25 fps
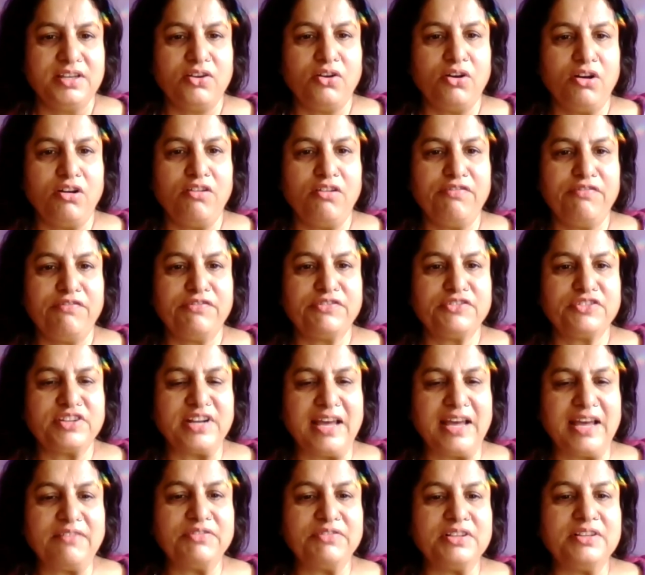of
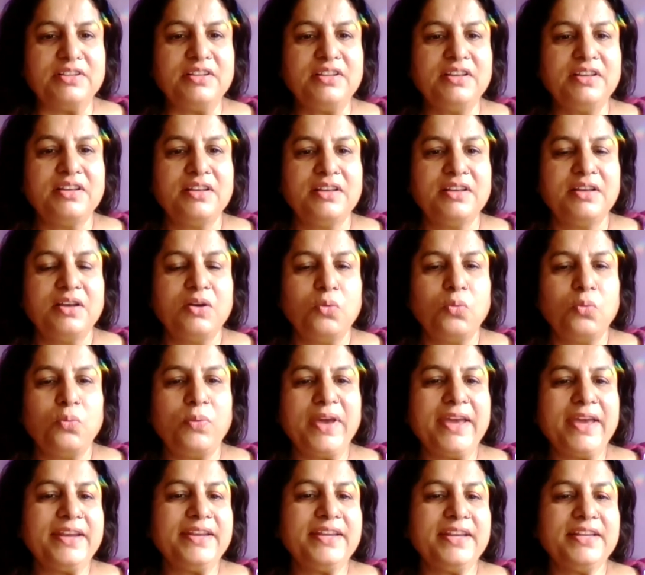travel
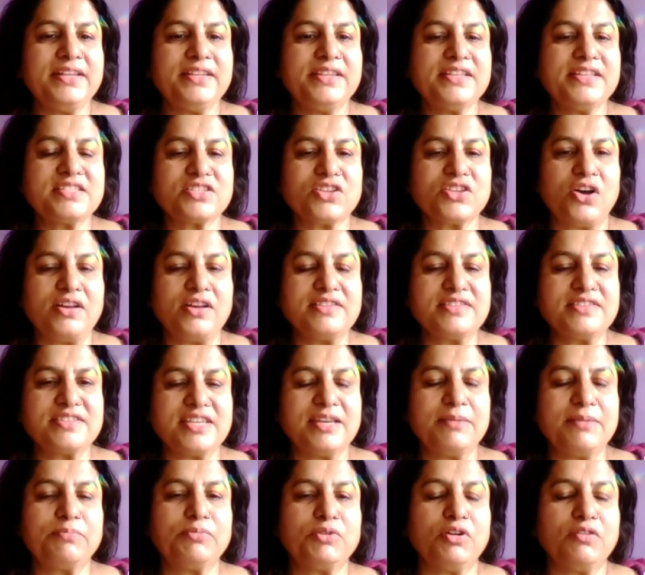where did this
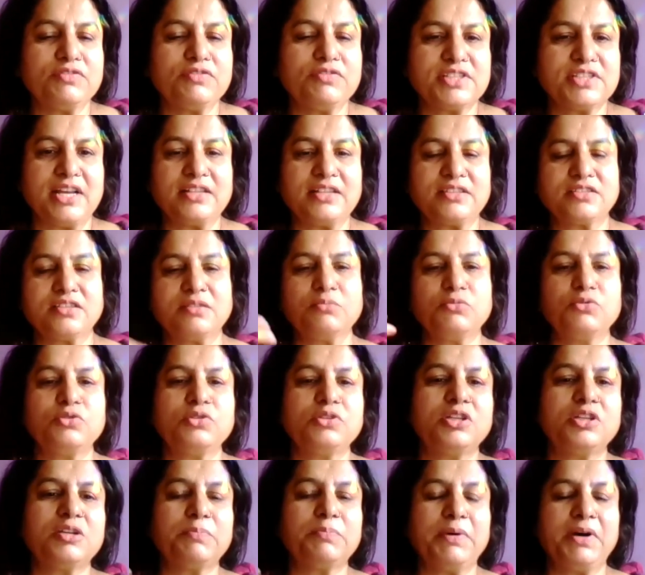concept of Sat
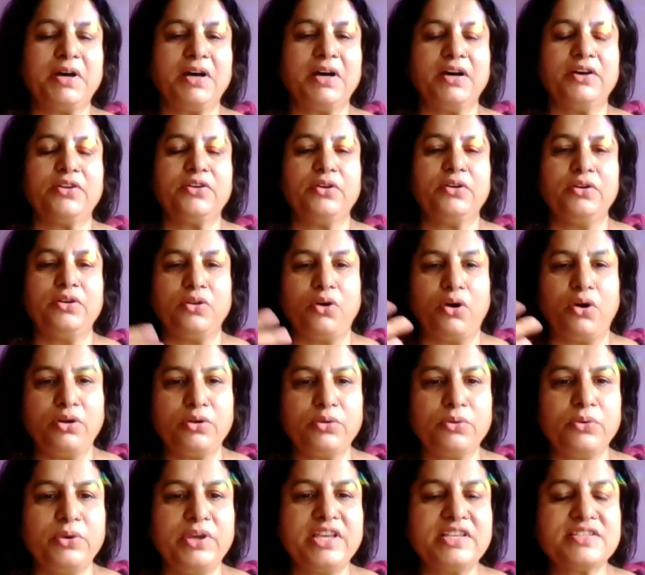Samundar Par or not
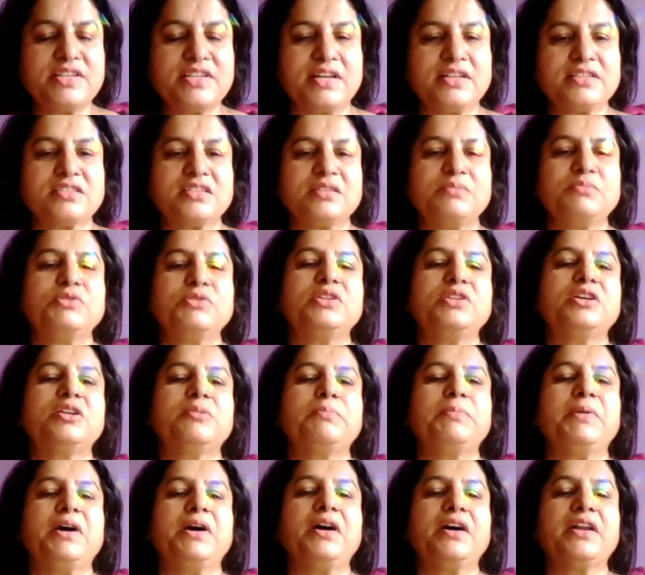going Sat Samundar
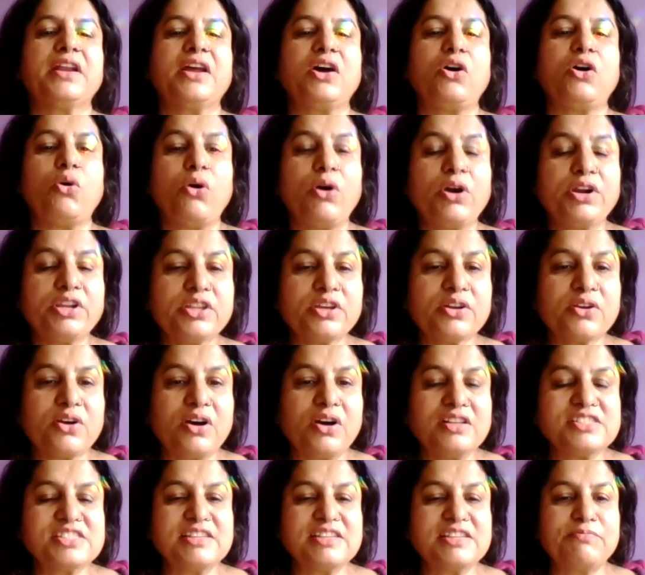Par or the
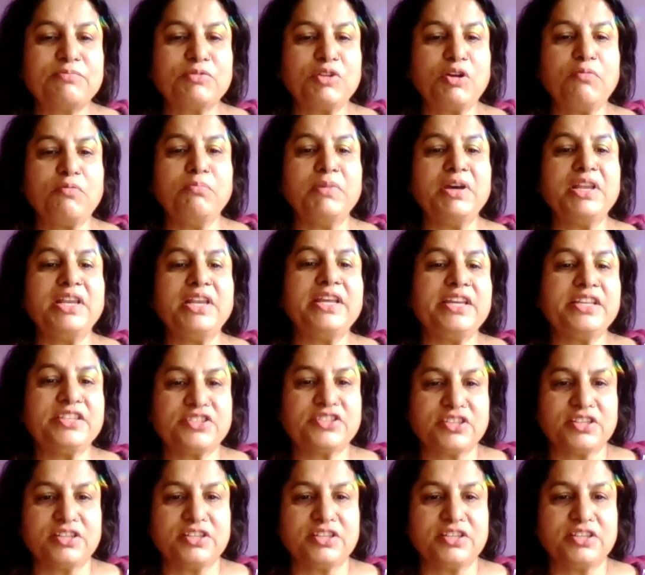concept of Malach,